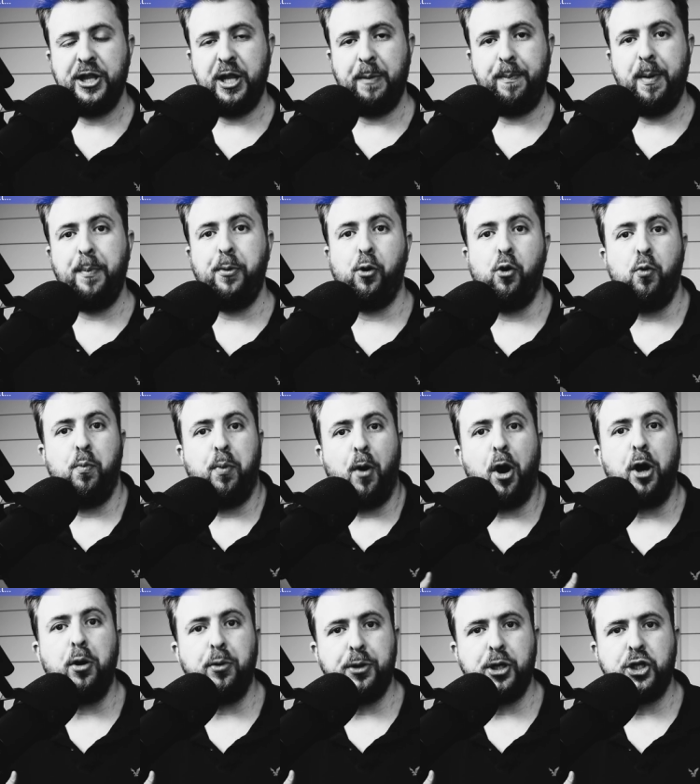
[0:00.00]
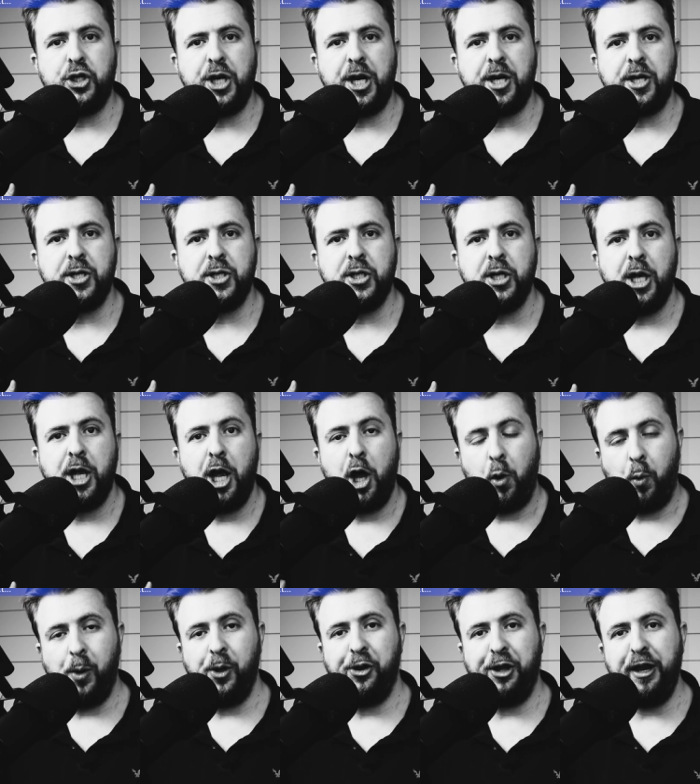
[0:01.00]
the people who borrow the shares
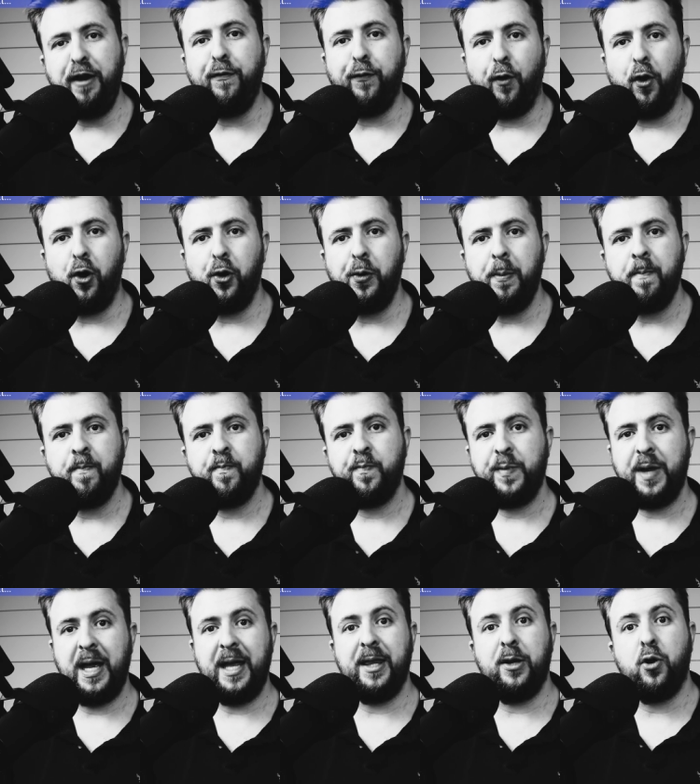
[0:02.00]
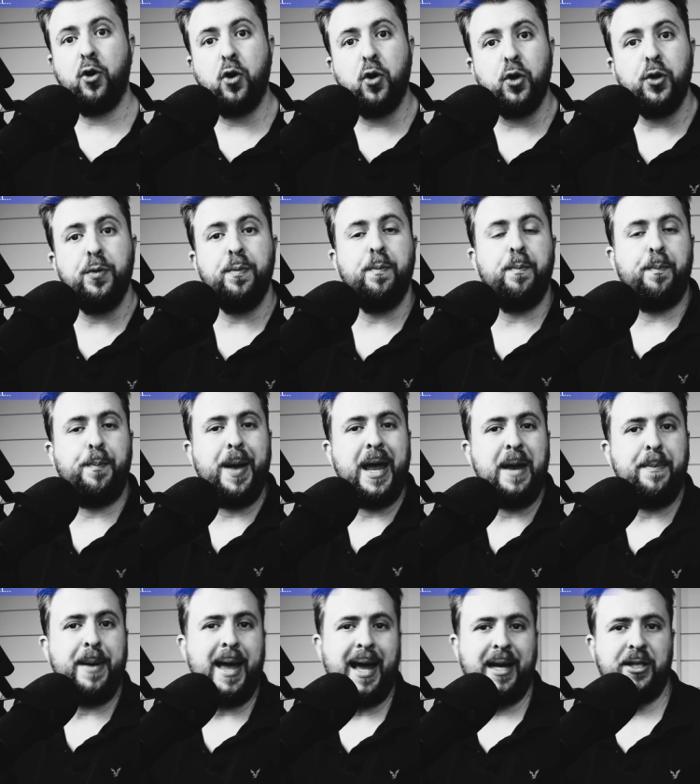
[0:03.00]
will default and couldn't
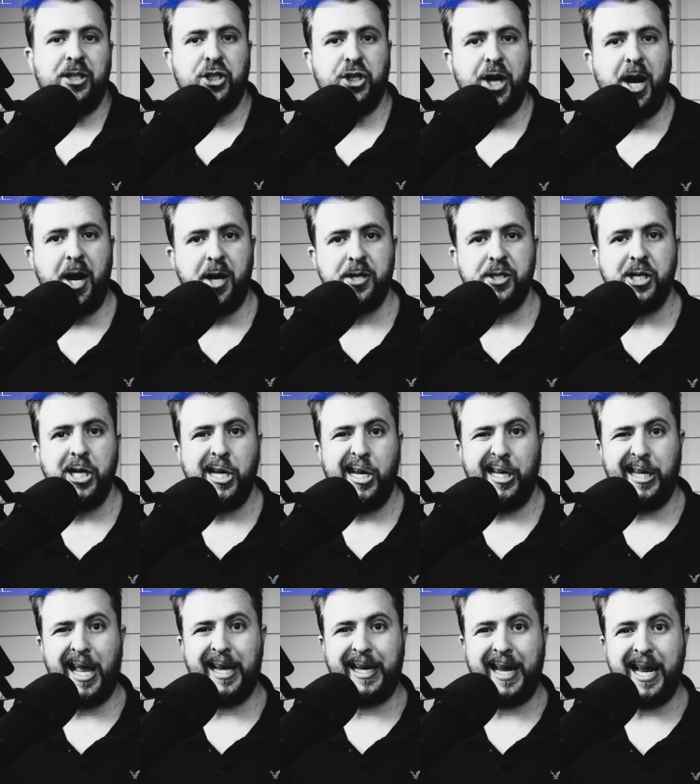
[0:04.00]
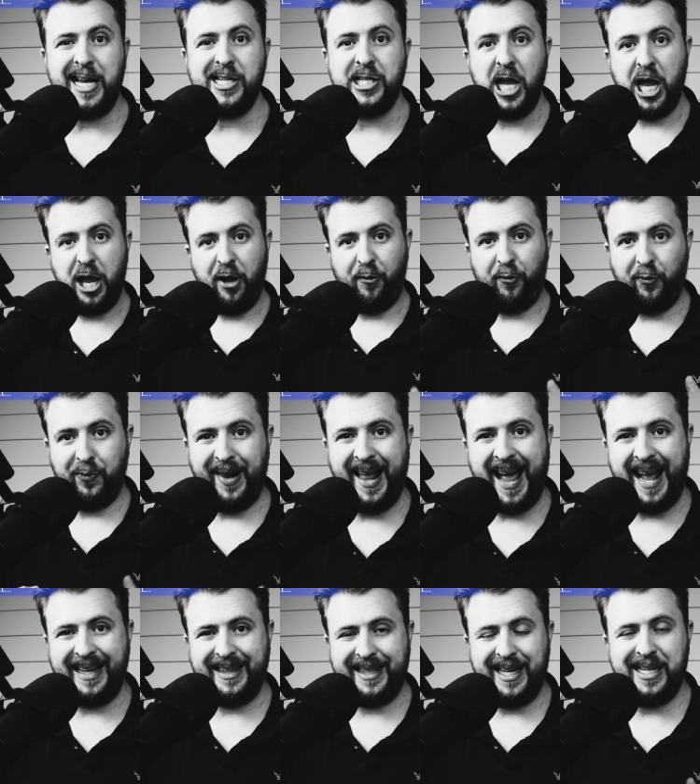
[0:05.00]
pay back the shares. In that case,
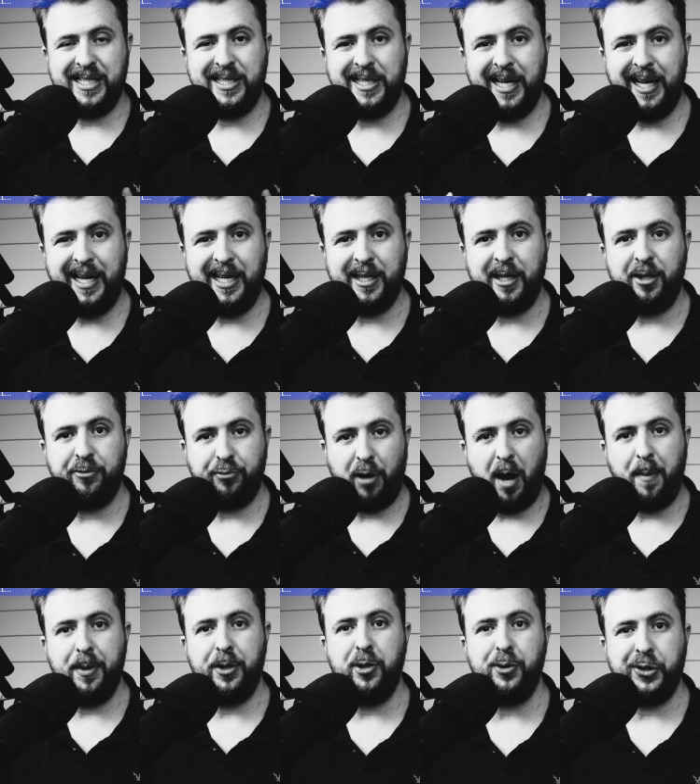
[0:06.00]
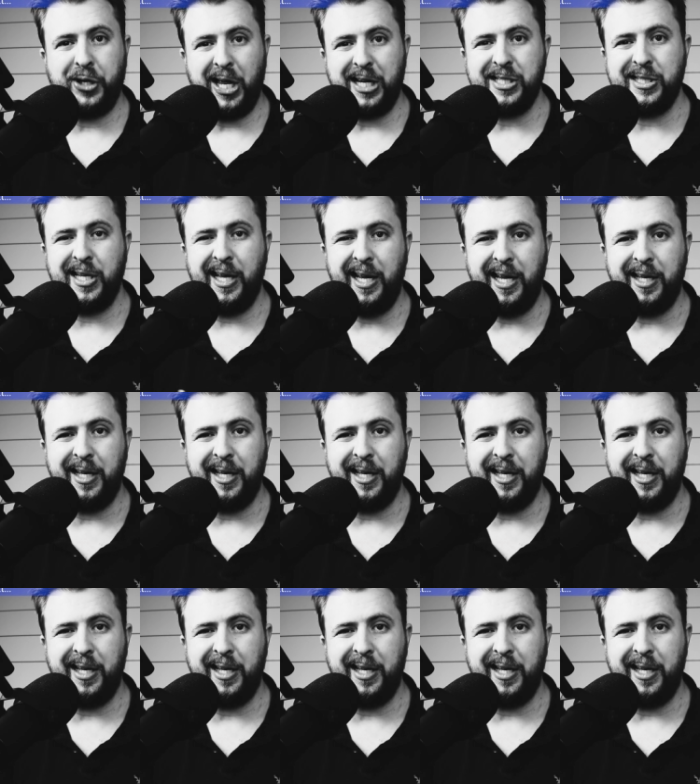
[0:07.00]
Vlad takes the hit, Robinhood takes the